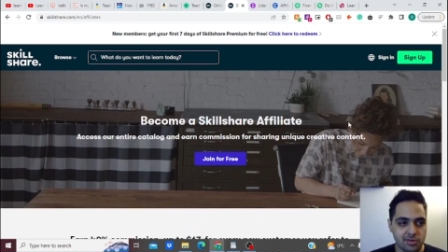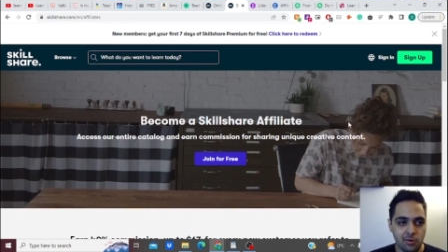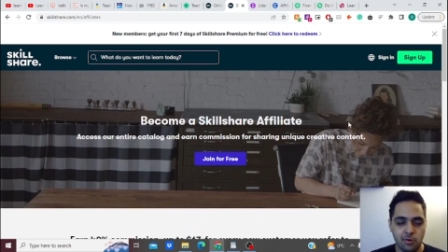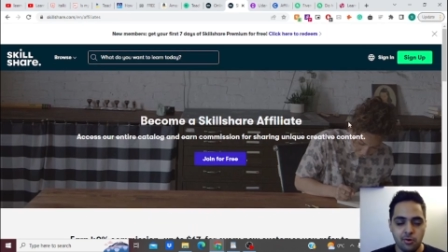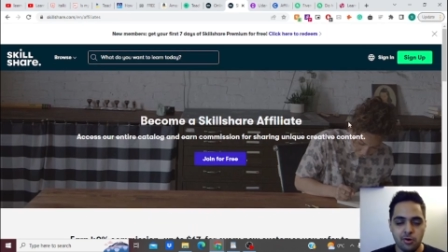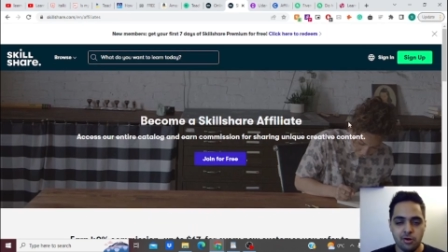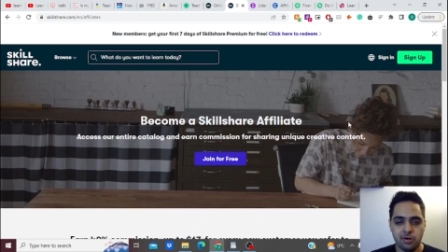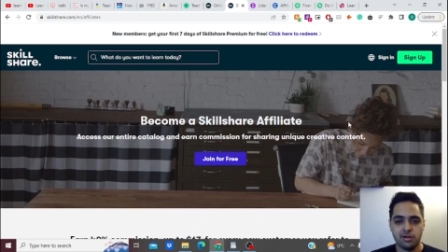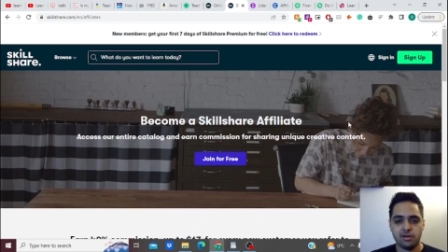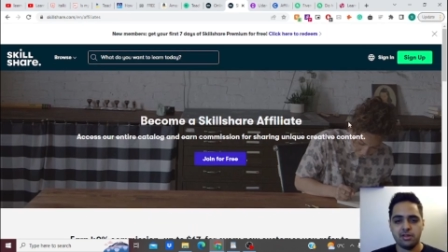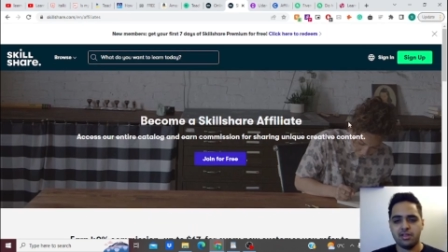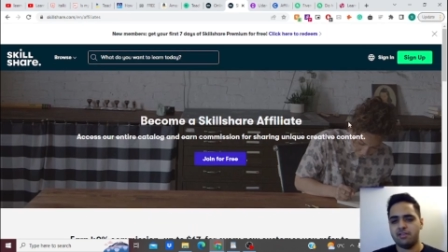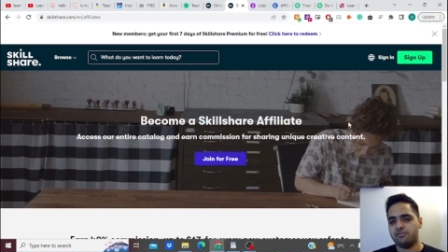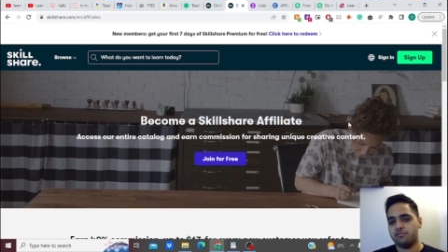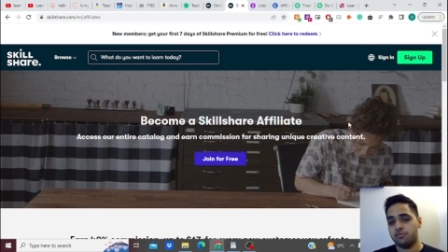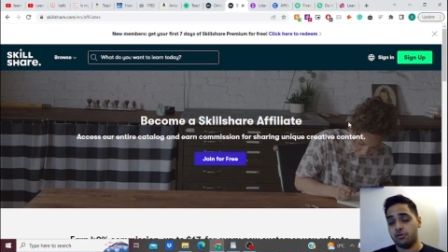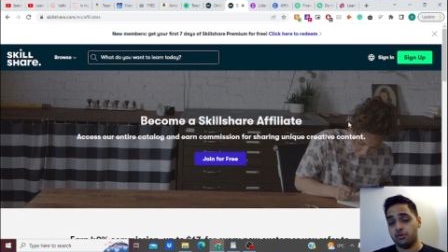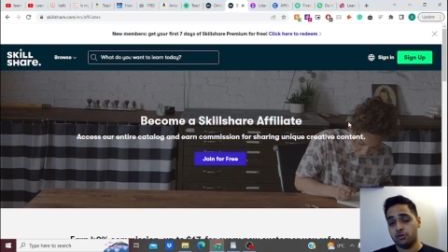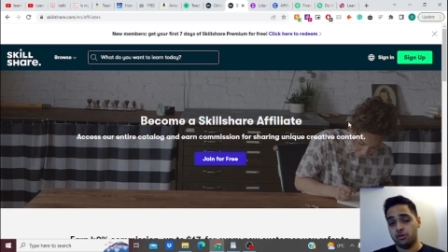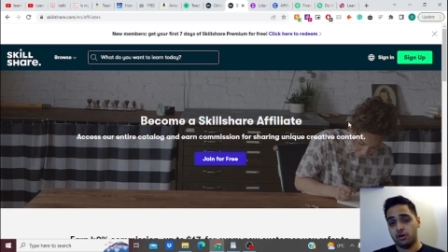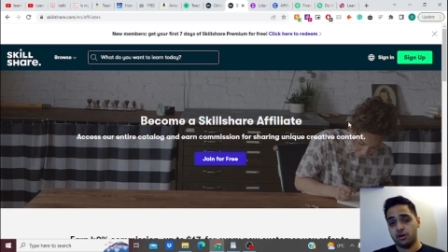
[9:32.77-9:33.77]
or if
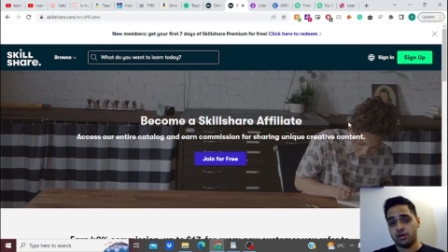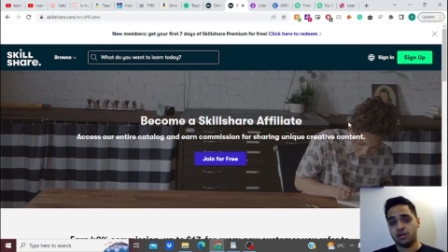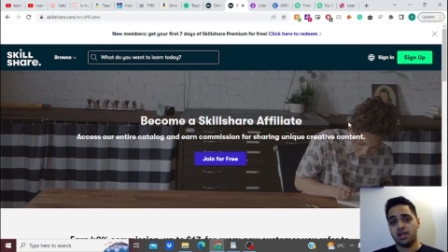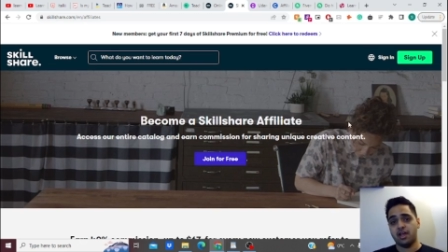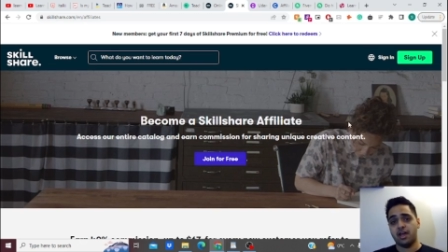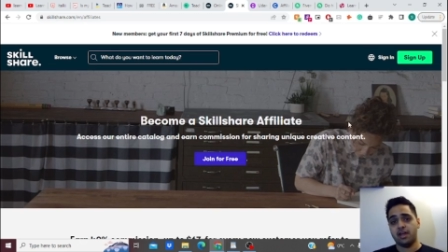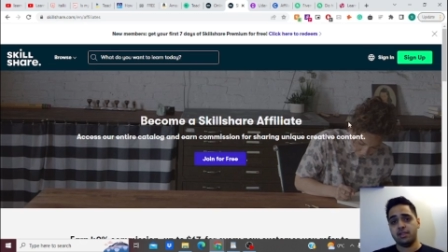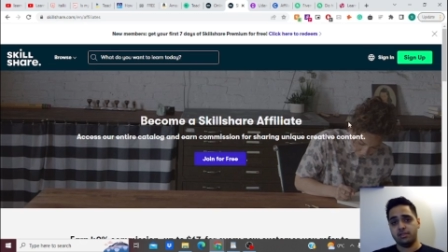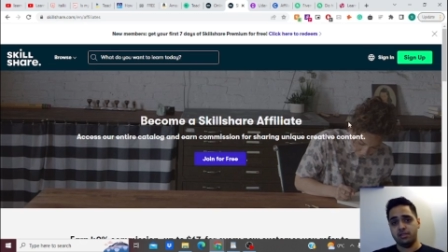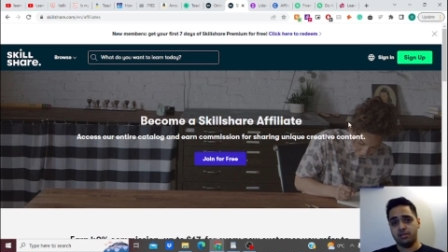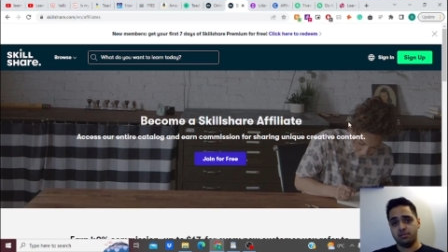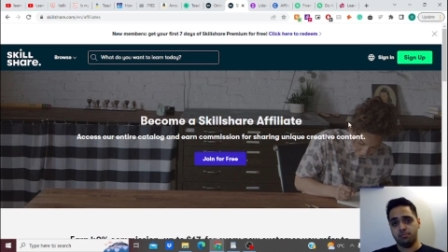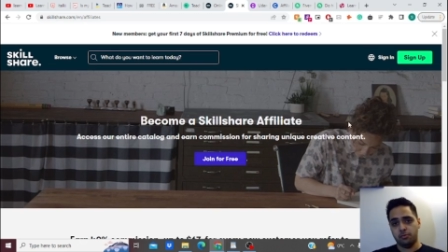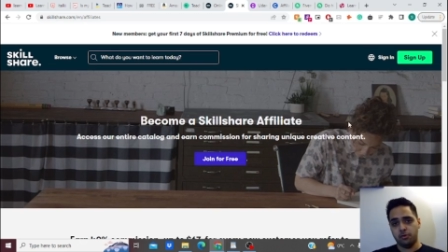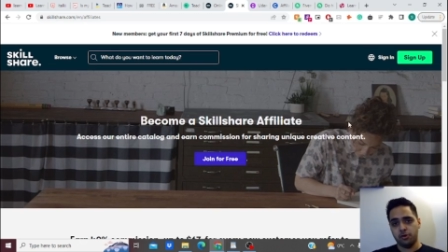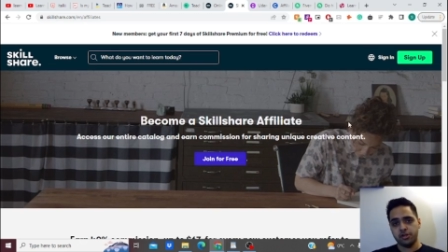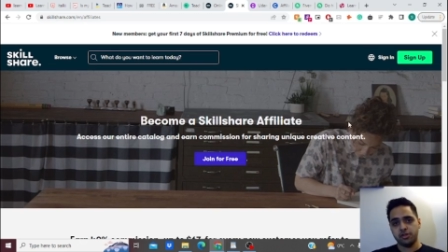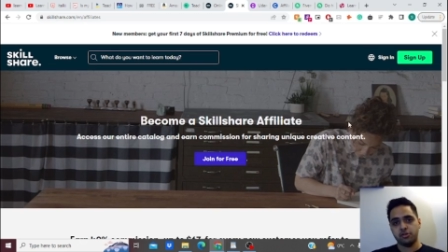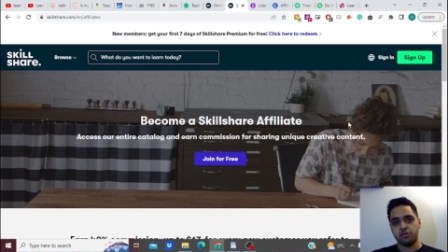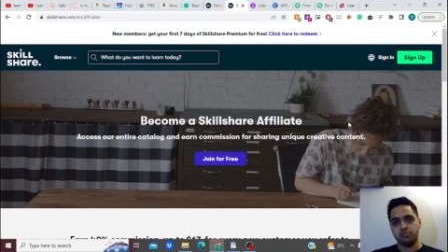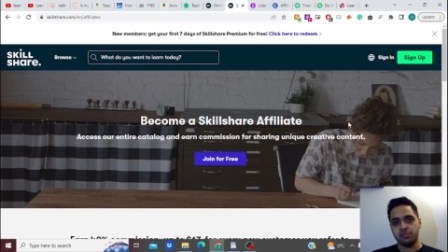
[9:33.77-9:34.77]
you're not at the
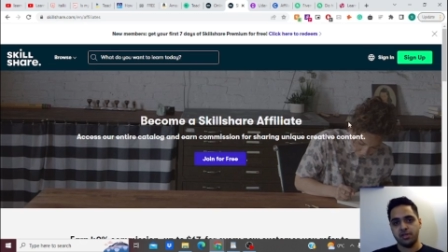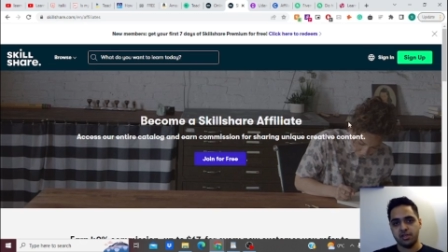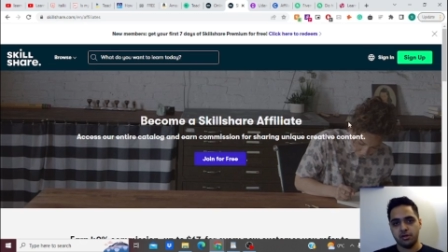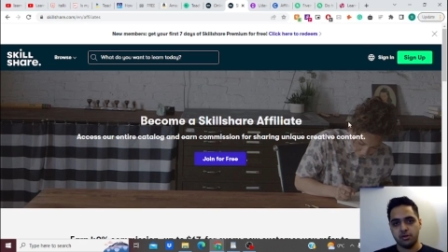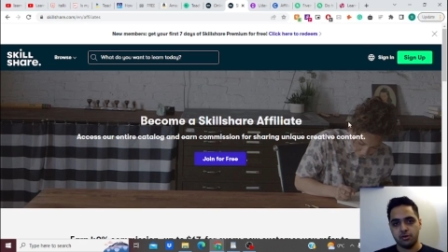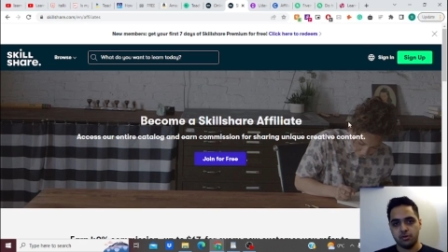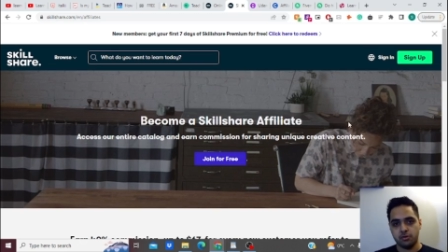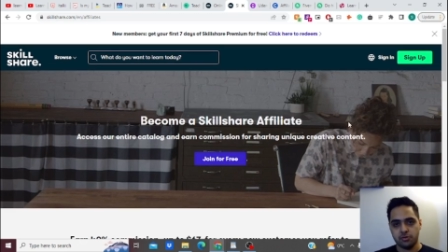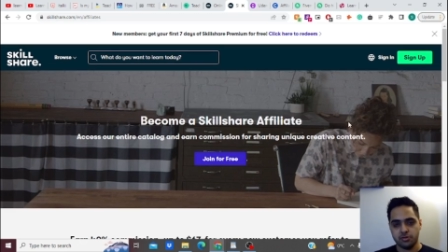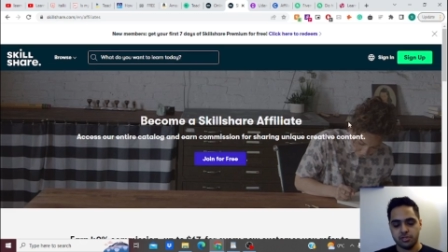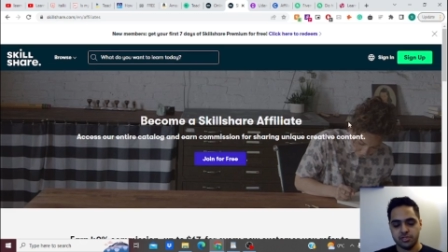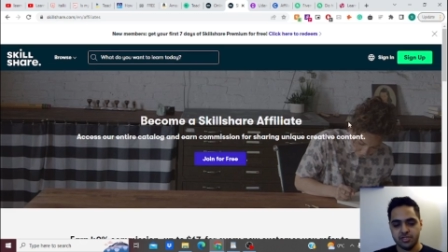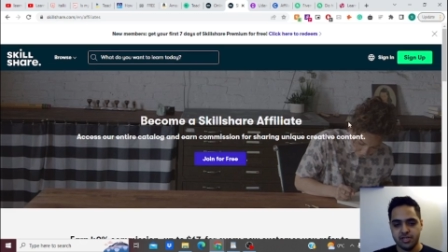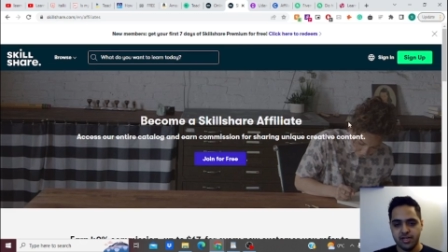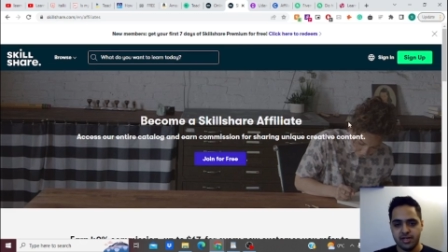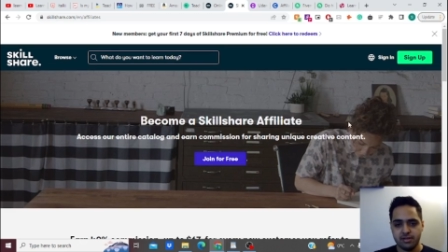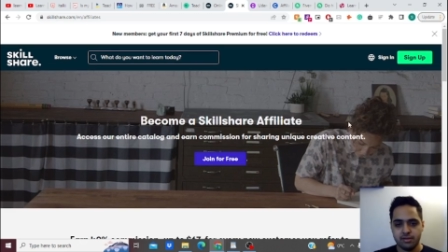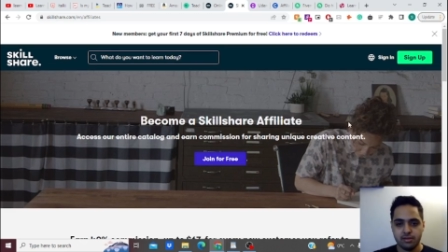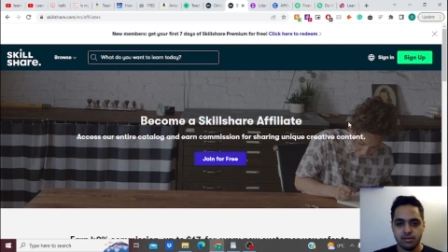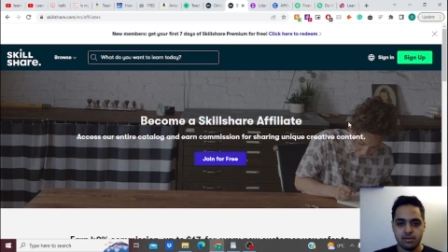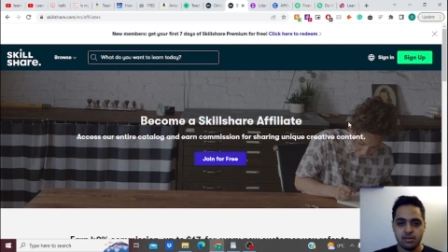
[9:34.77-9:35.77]
point to make a course
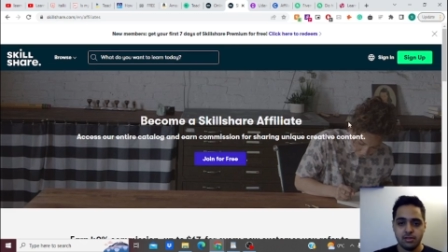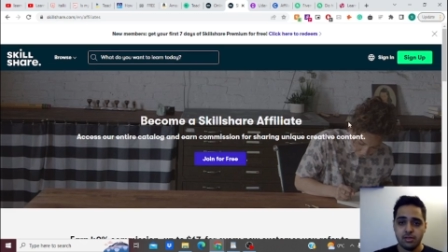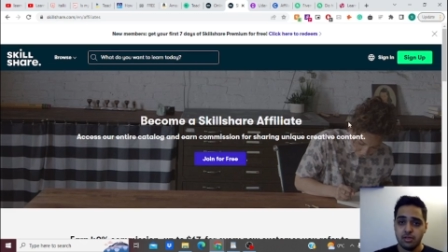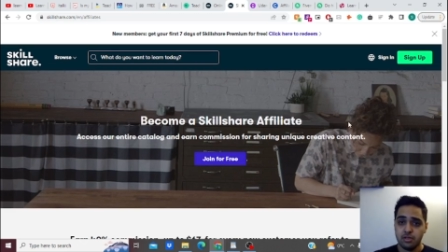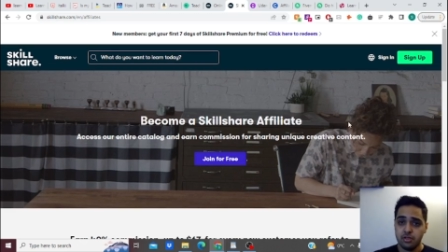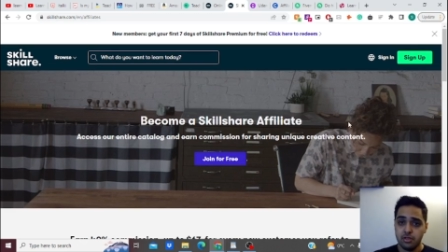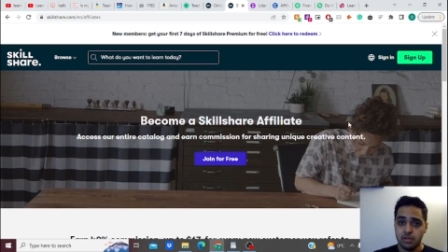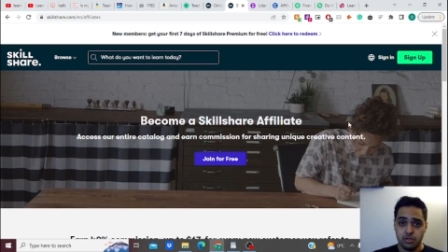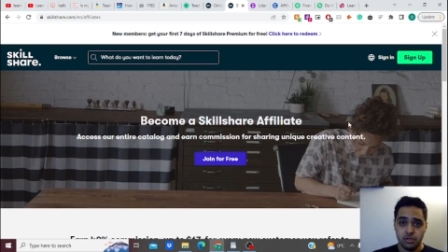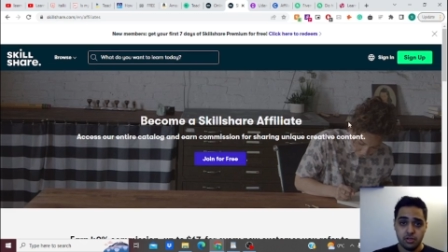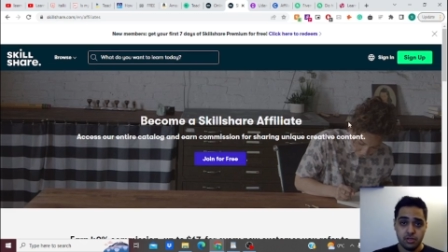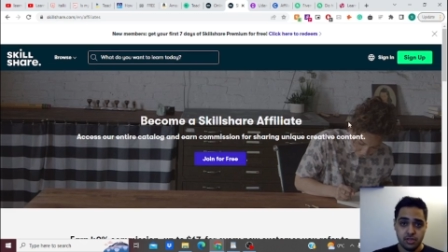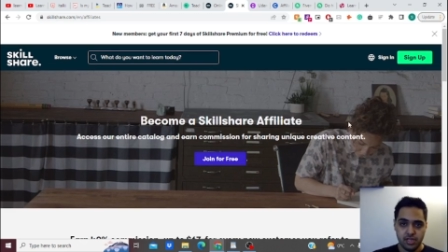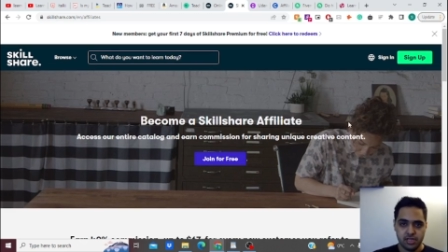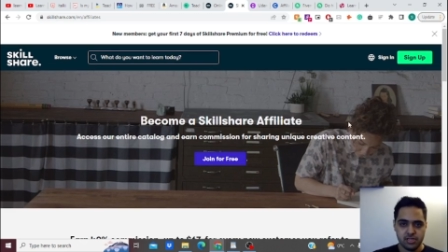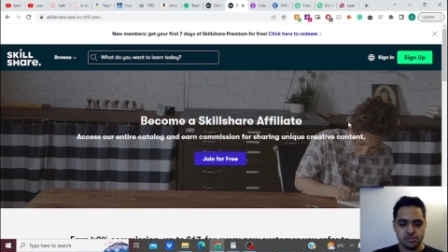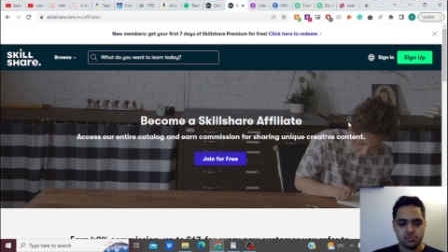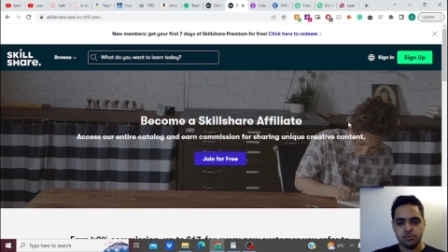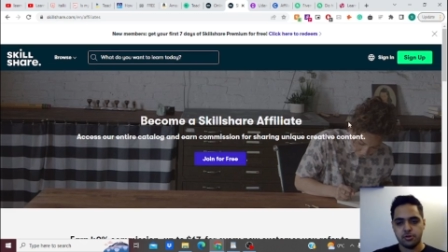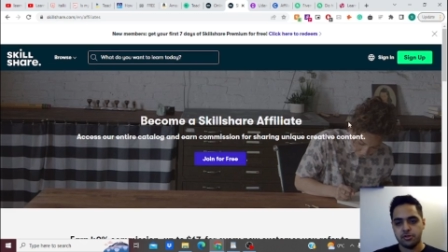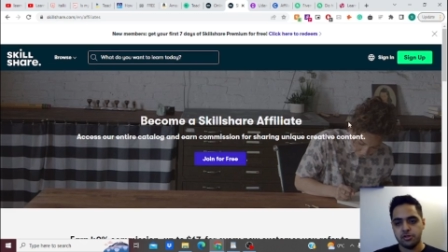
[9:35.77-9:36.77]
yet,
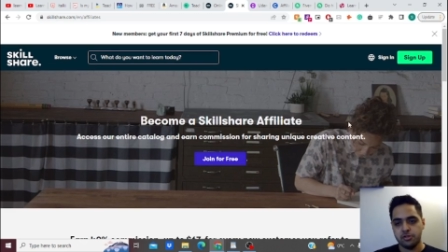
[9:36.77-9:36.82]
guess what?